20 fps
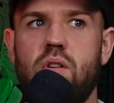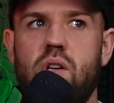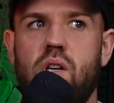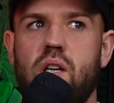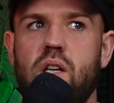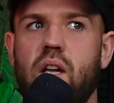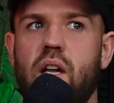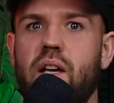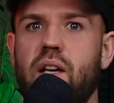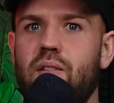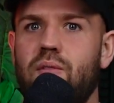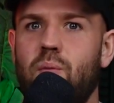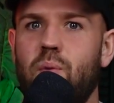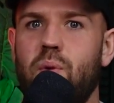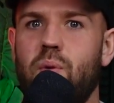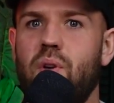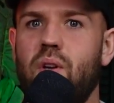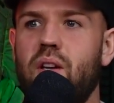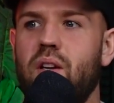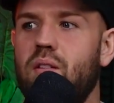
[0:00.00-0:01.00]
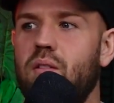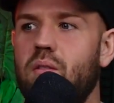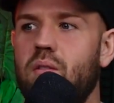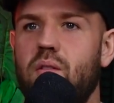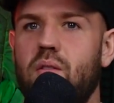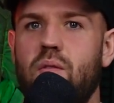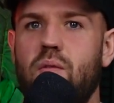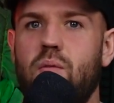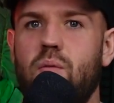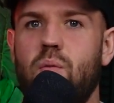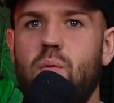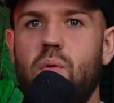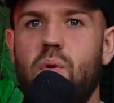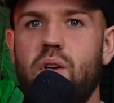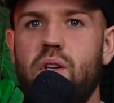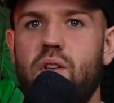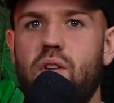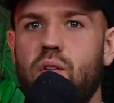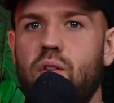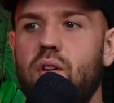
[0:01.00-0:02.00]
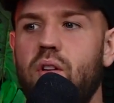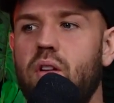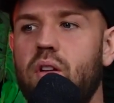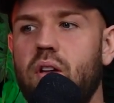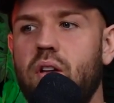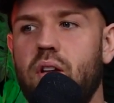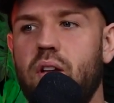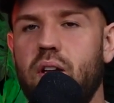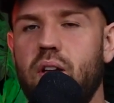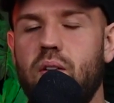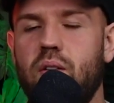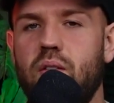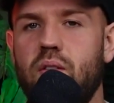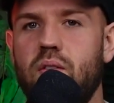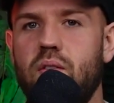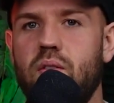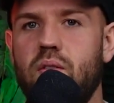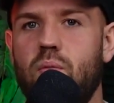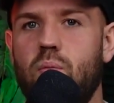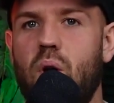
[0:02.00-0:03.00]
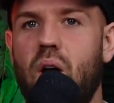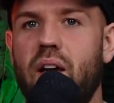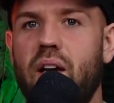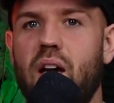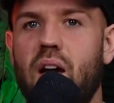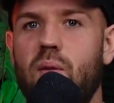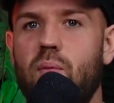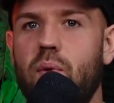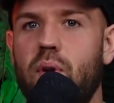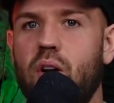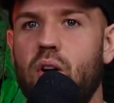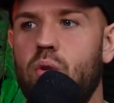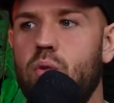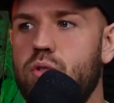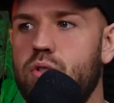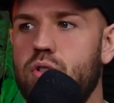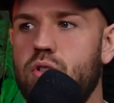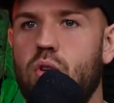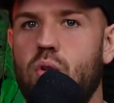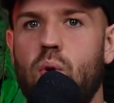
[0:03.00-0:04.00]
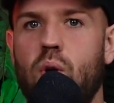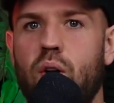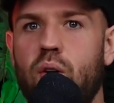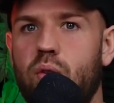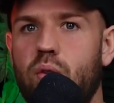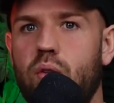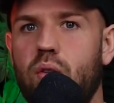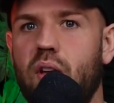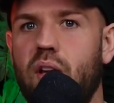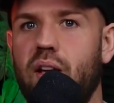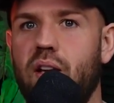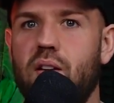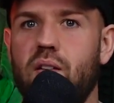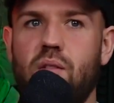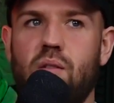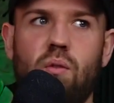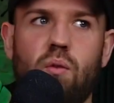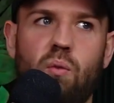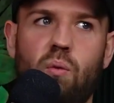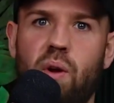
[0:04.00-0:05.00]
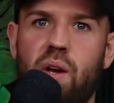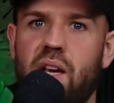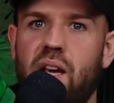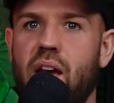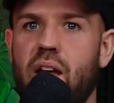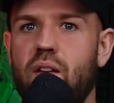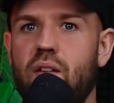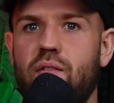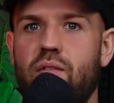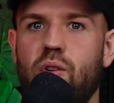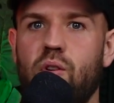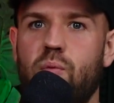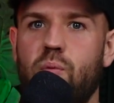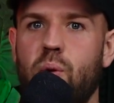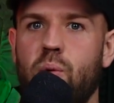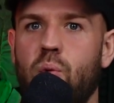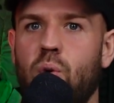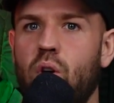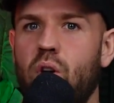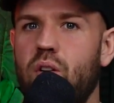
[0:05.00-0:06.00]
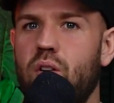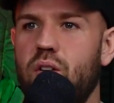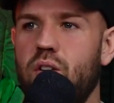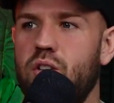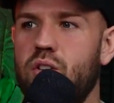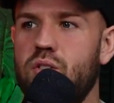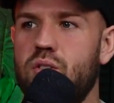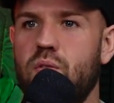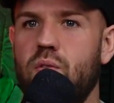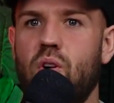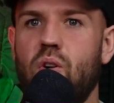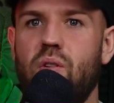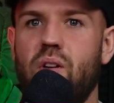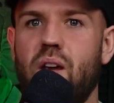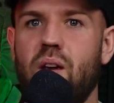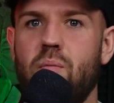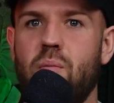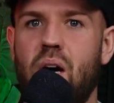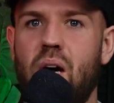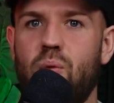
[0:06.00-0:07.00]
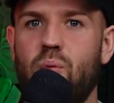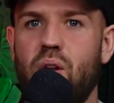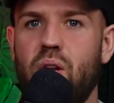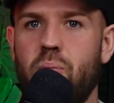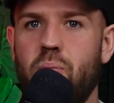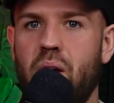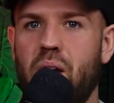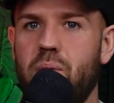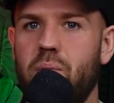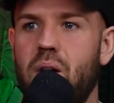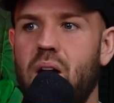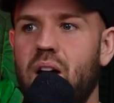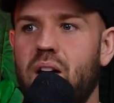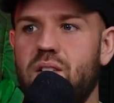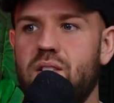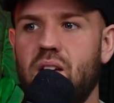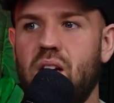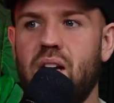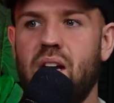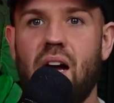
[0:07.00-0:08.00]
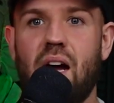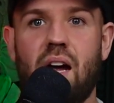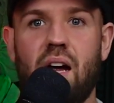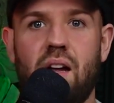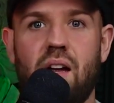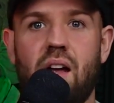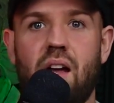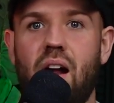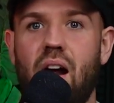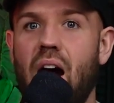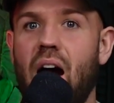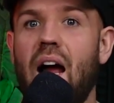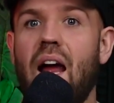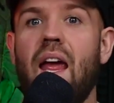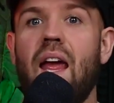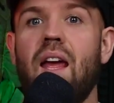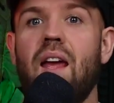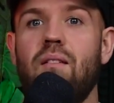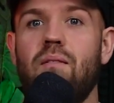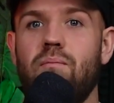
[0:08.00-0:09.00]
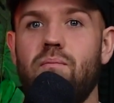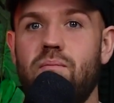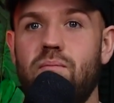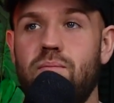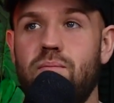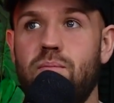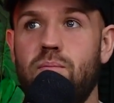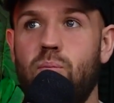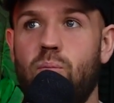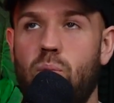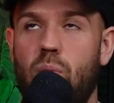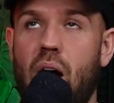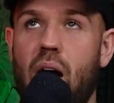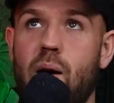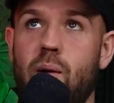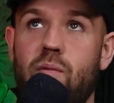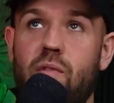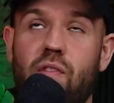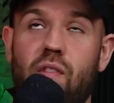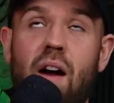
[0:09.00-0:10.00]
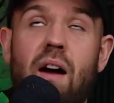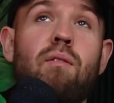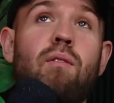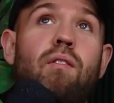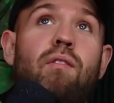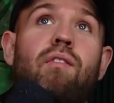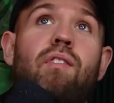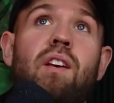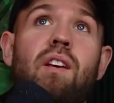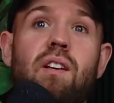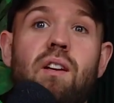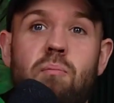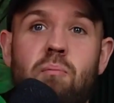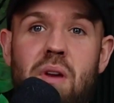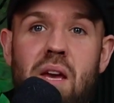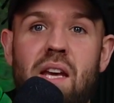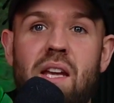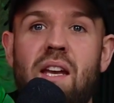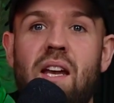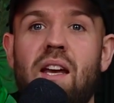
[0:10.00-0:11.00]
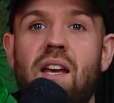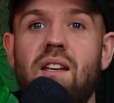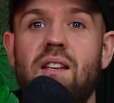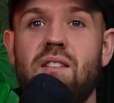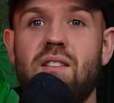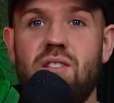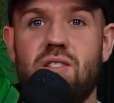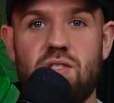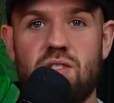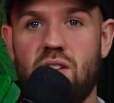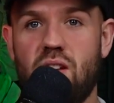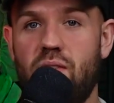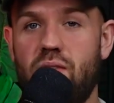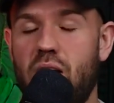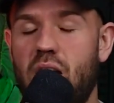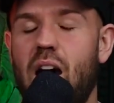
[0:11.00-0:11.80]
And like, we were like, what are you doing? Like, why can't we all just go out? Like, we get the food we want, and you've all came back with like Big Macs. And I, I hate, I'm, I have a fear of mayonnaise and stuff.